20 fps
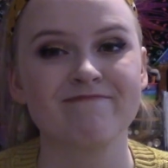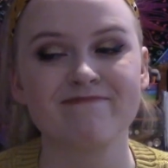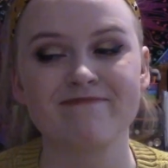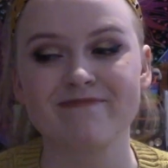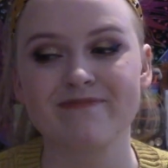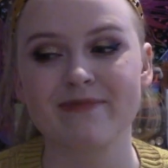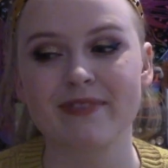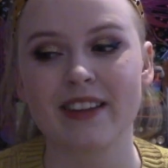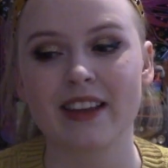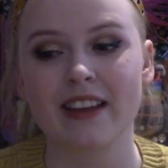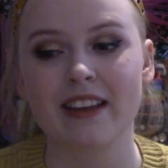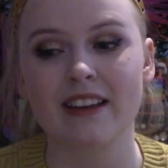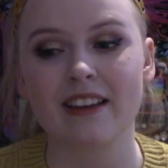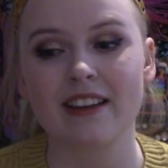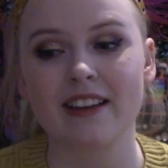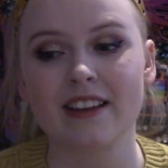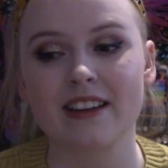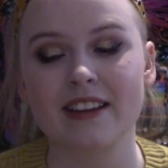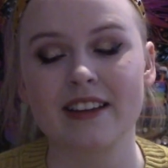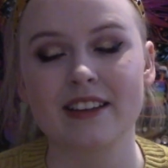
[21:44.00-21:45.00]

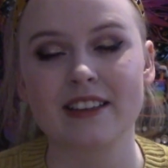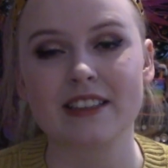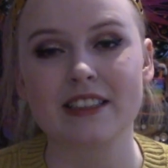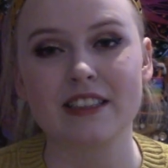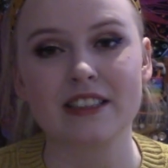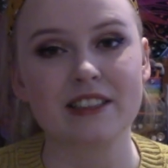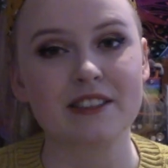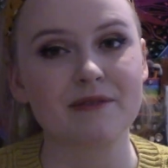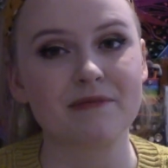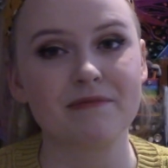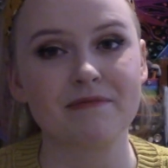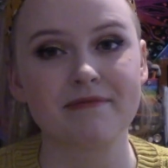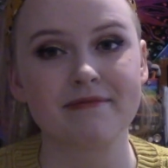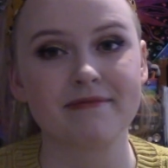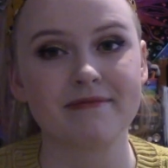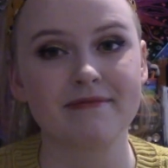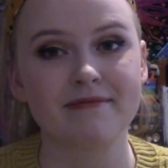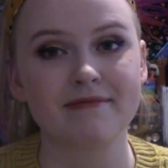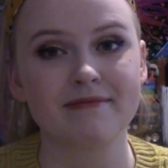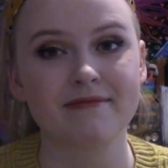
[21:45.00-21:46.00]

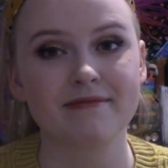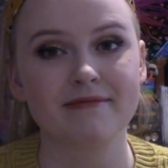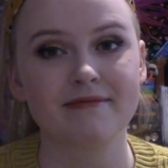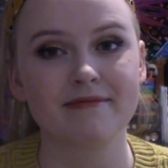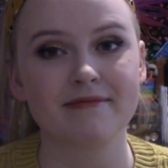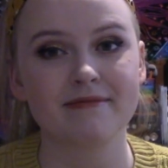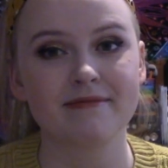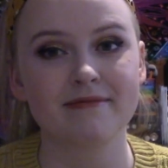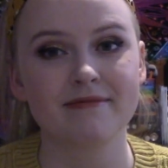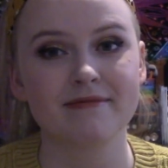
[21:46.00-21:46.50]
(no one is talking)